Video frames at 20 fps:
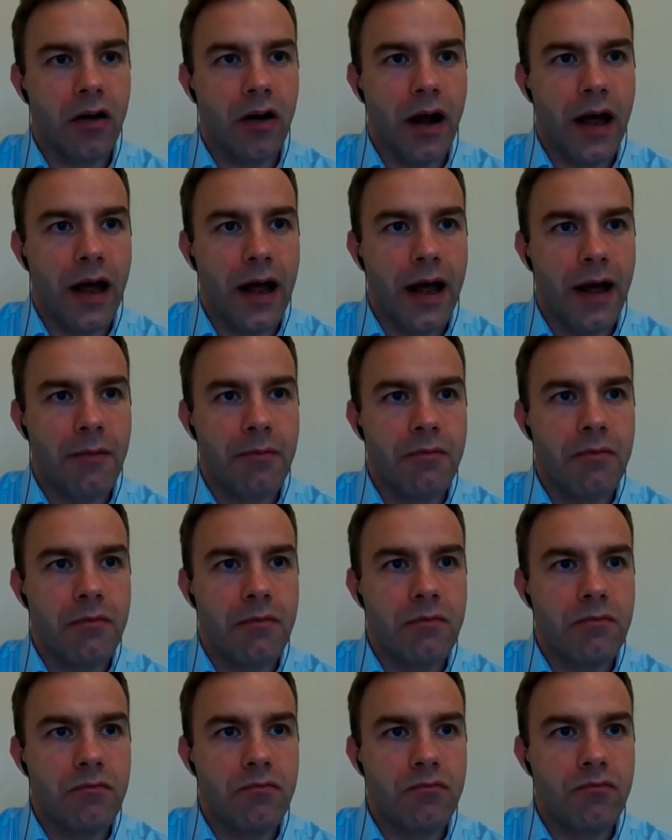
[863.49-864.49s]

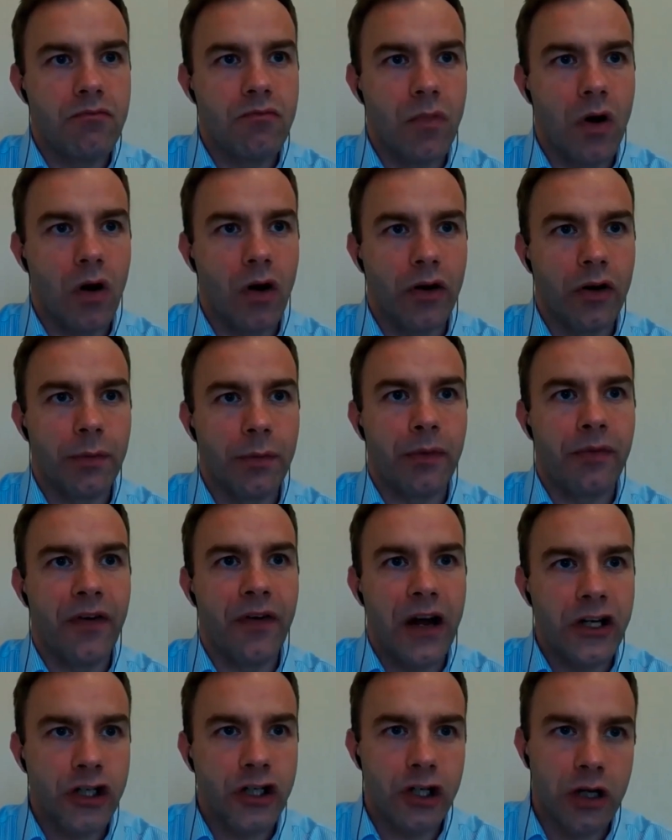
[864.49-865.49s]
or the
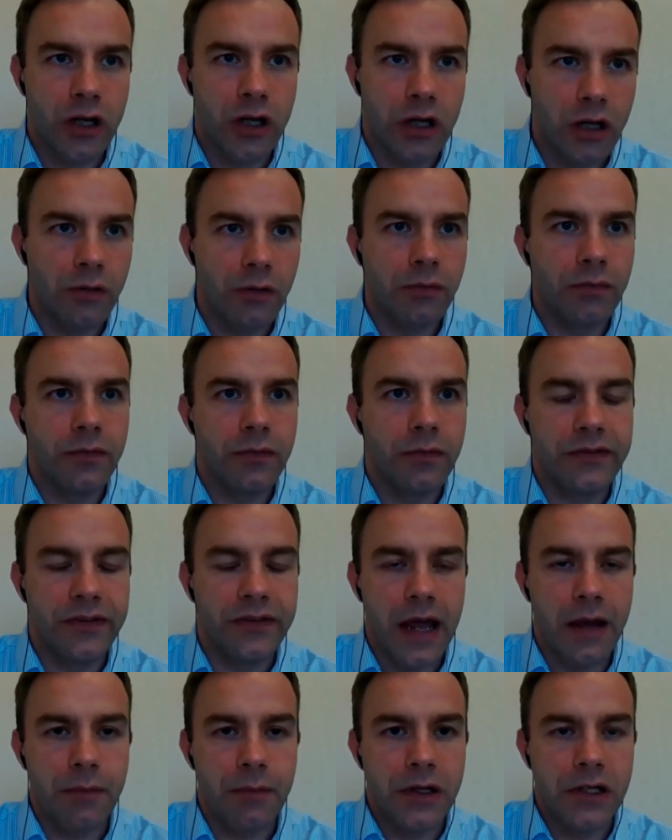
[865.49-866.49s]
professional
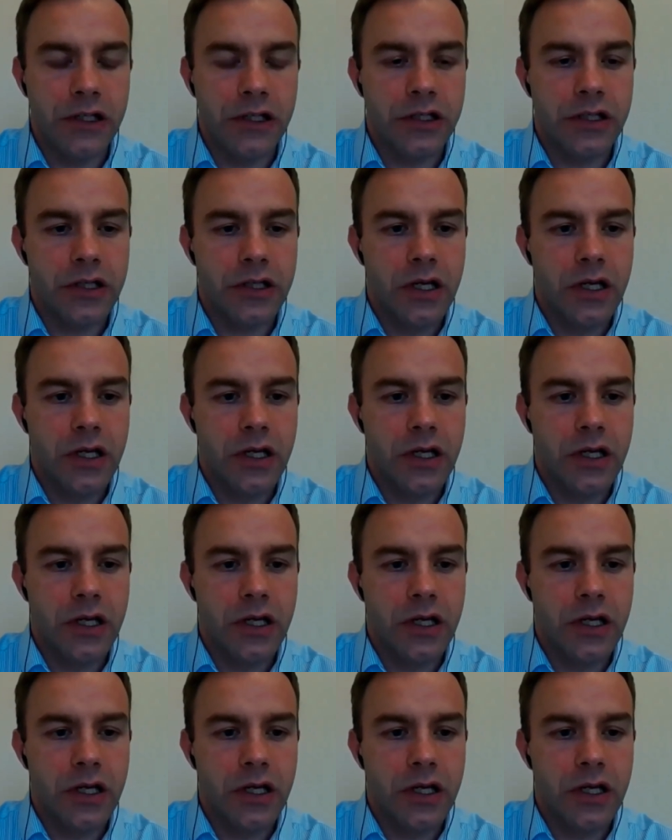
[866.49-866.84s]
statement,